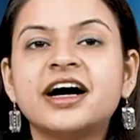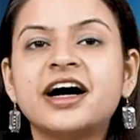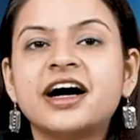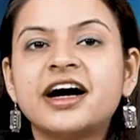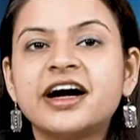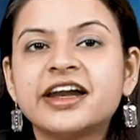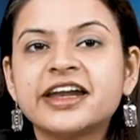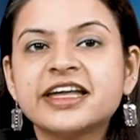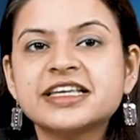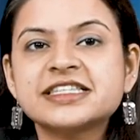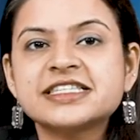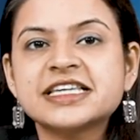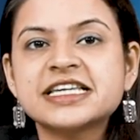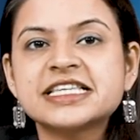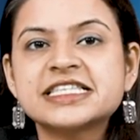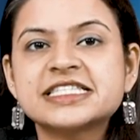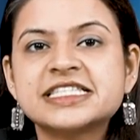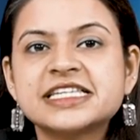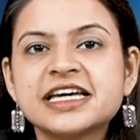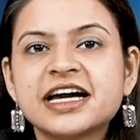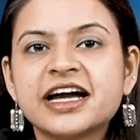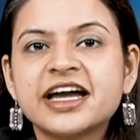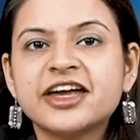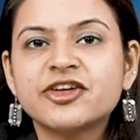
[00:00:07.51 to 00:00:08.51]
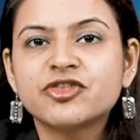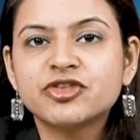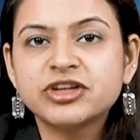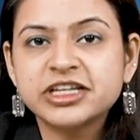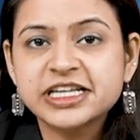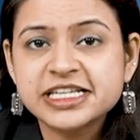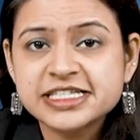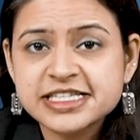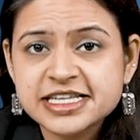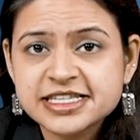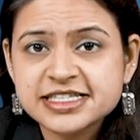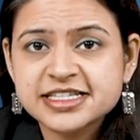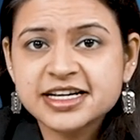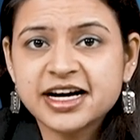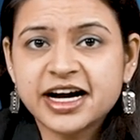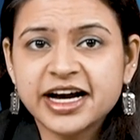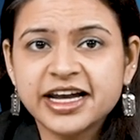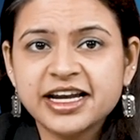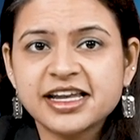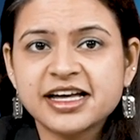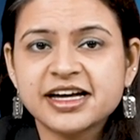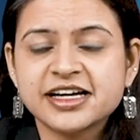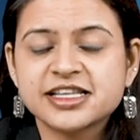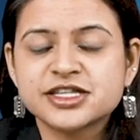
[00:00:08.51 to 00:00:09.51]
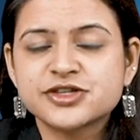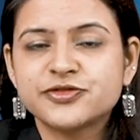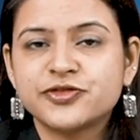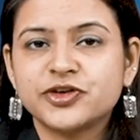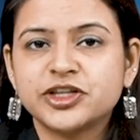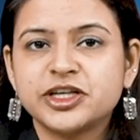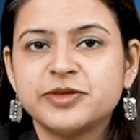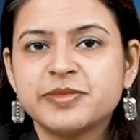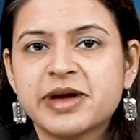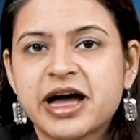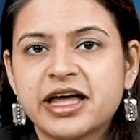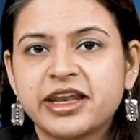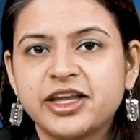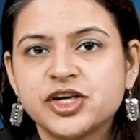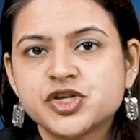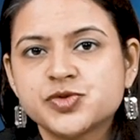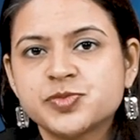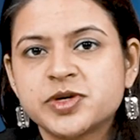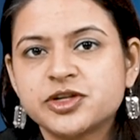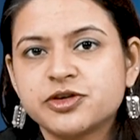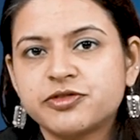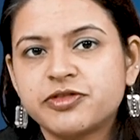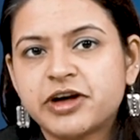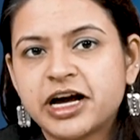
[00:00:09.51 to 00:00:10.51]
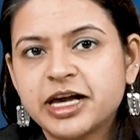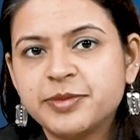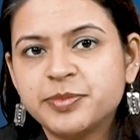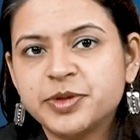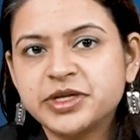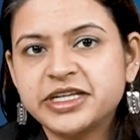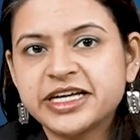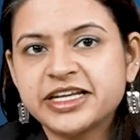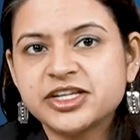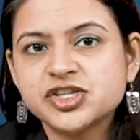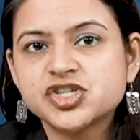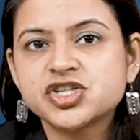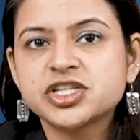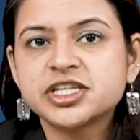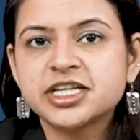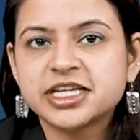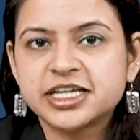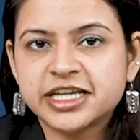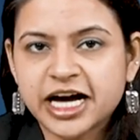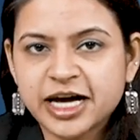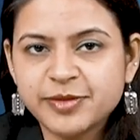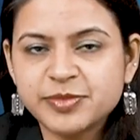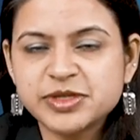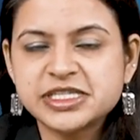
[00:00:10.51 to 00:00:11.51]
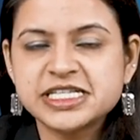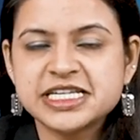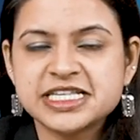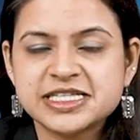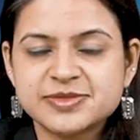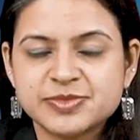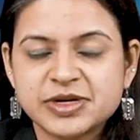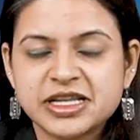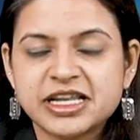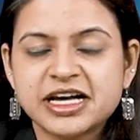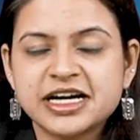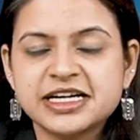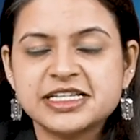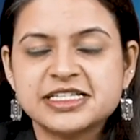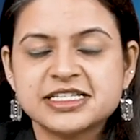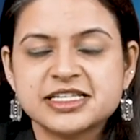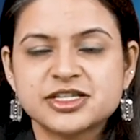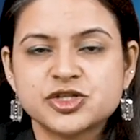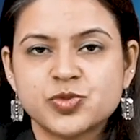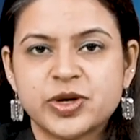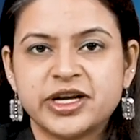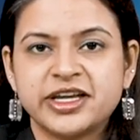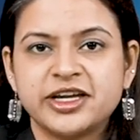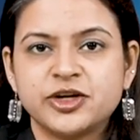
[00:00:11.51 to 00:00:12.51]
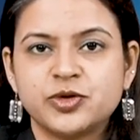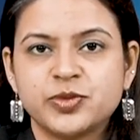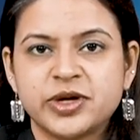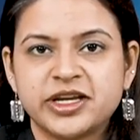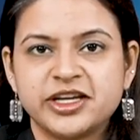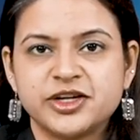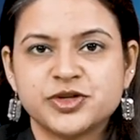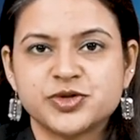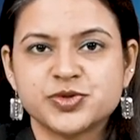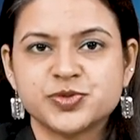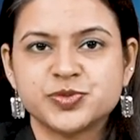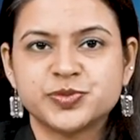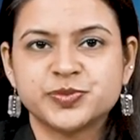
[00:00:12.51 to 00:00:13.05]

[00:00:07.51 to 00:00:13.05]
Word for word: RSSDI releases guidelines for the management of hypertension in diabetes mellitus 2022.